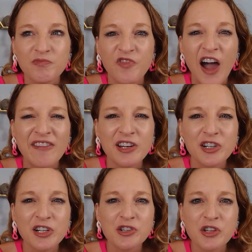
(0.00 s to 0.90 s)

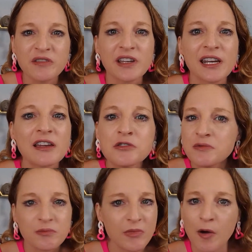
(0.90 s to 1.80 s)
500 or so videos,
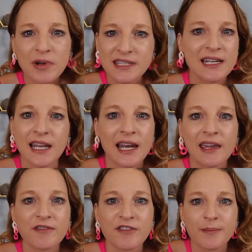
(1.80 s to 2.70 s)
I wasn't in
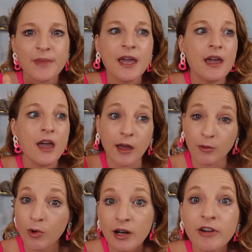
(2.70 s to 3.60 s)
any of them.
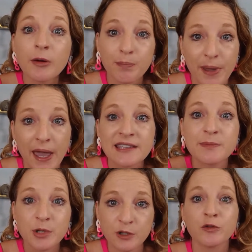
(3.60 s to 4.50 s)
And one of our
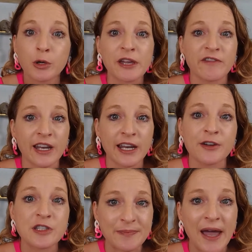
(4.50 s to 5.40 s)
best performing
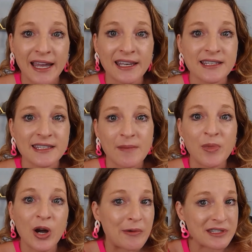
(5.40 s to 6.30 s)
videos back in
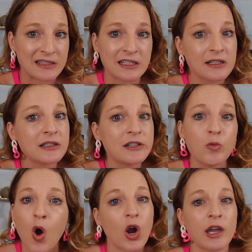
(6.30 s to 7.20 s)
December, I was literally
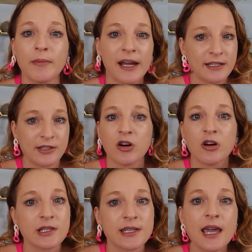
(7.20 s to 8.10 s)
walking my
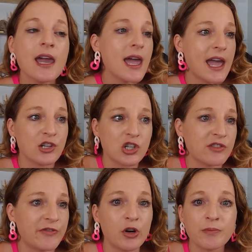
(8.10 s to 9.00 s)
dogs and
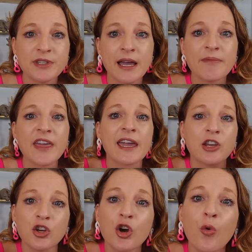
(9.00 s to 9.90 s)
just filmed something. And
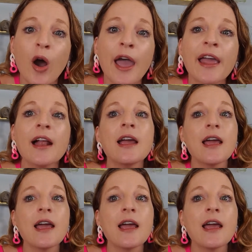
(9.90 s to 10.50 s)
you know what?